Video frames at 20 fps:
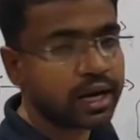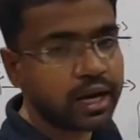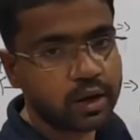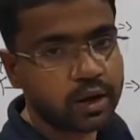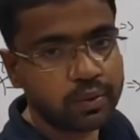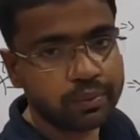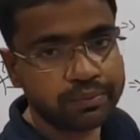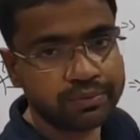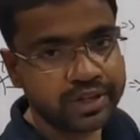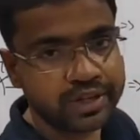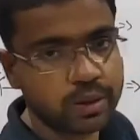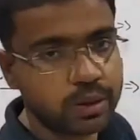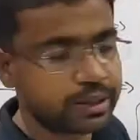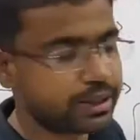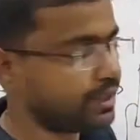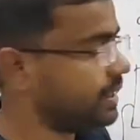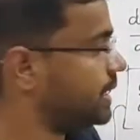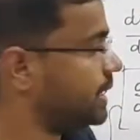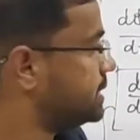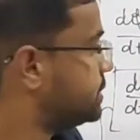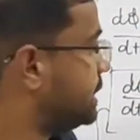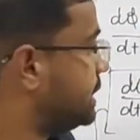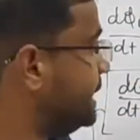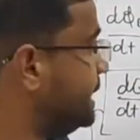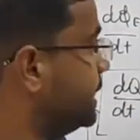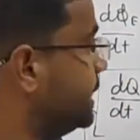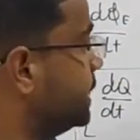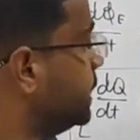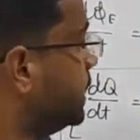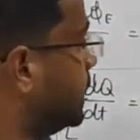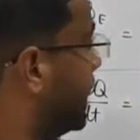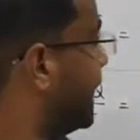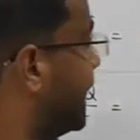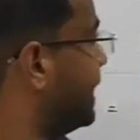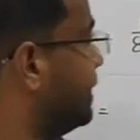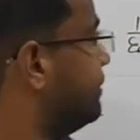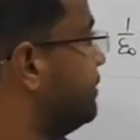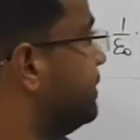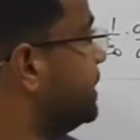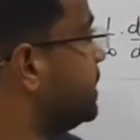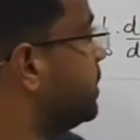how we got it actually. And we